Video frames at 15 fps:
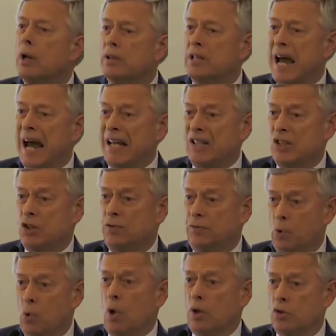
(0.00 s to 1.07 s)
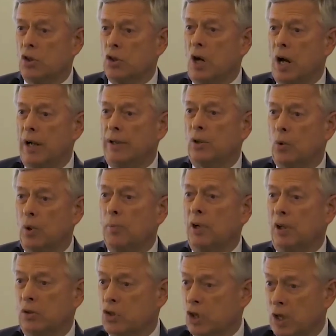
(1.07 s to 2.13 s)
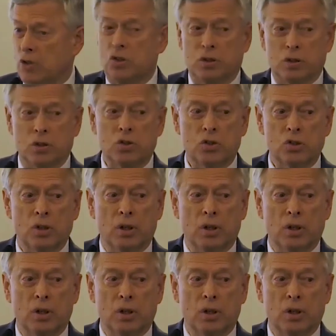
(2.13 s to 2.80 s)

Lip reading: task force on criminal justice